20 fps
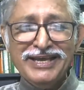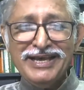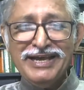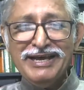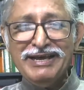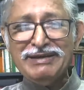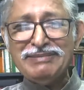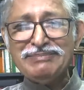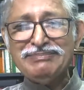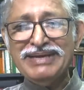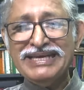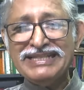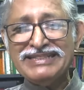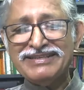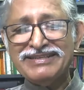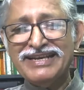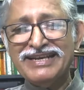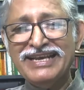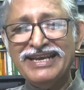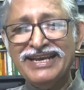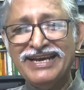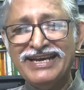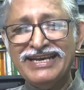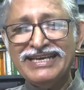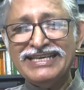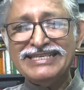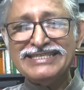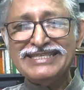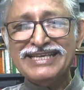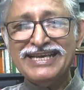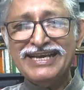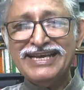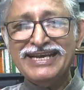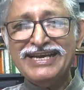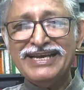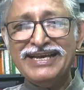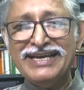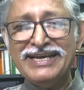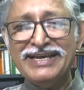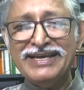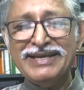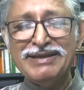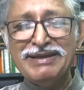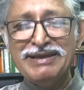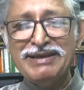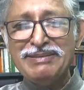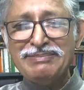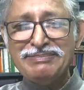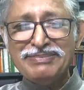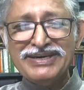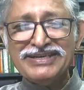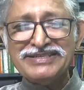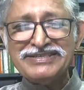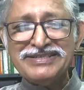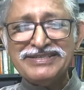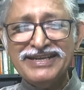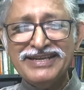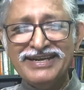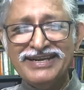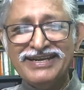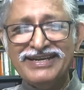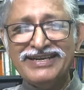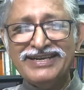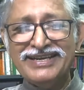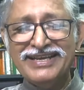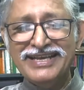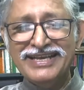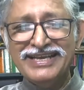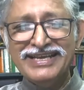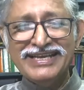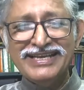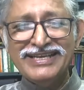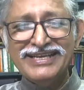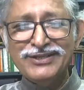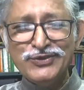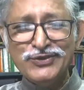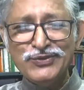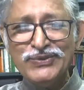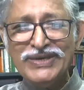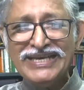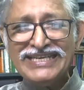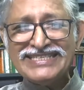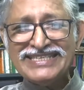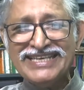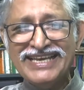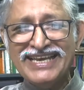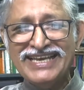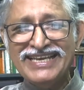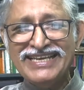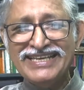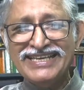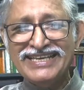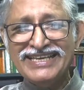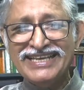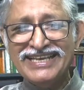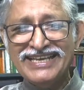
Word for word: uh, Maitreya is a person in USA.